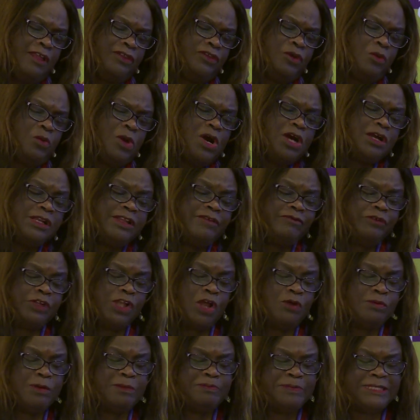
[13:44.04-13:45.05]
The world of
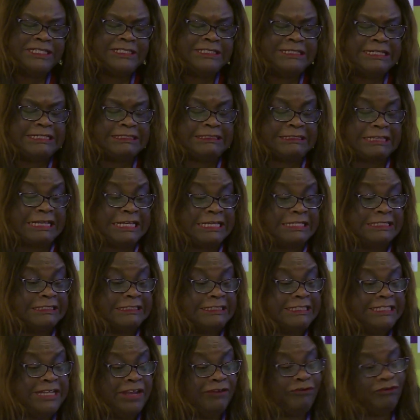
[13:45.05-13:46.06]
global business
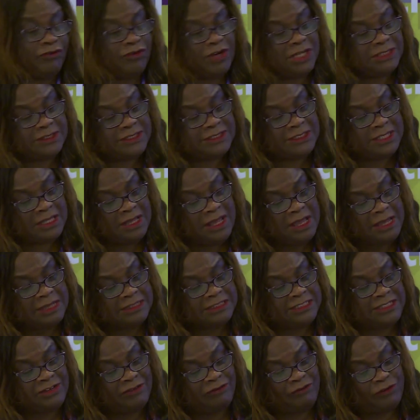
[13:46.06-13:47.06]
is difference.
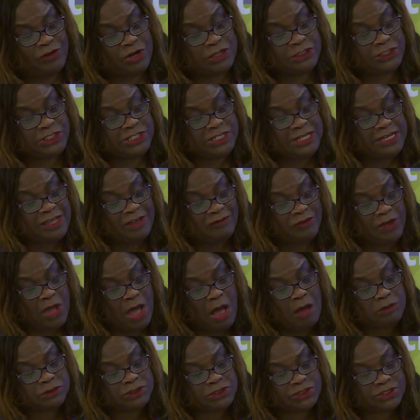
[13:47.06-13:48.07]
Diversity of
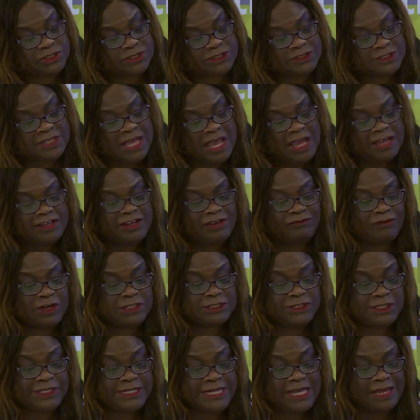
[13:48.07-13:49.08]
cultures,
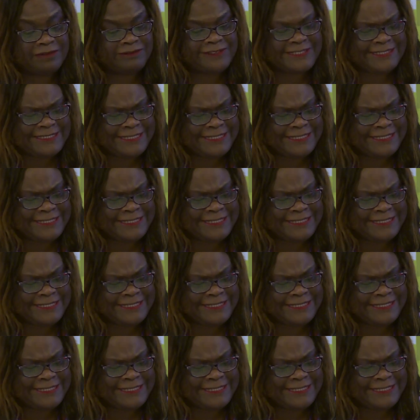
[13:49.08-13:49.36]
diversity of